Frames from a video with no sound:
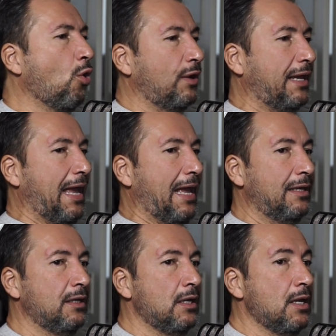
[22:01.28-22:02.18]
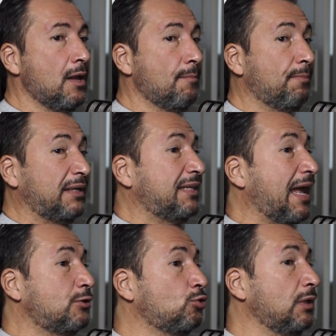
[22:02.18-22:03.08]
okay, but
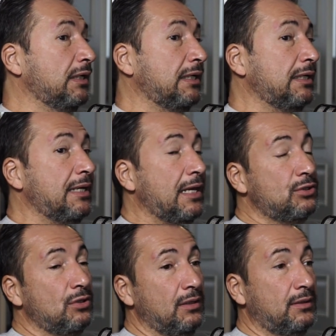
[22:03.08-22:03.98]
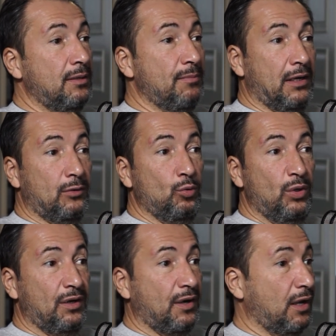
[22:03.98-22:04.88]
actually national team are
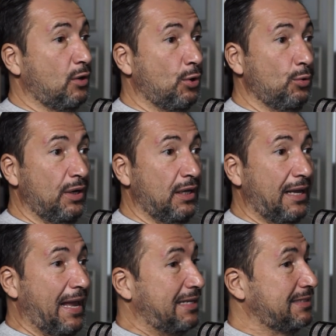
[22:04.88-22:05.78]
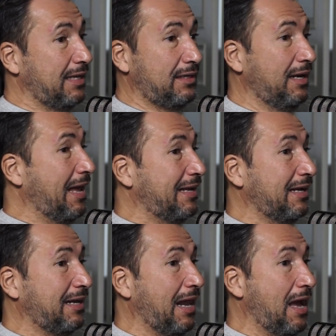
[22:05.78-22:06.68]
doing recruiting exactly like
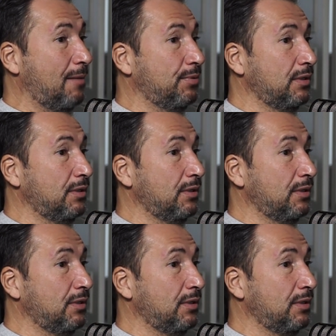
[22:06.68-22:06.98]
a club.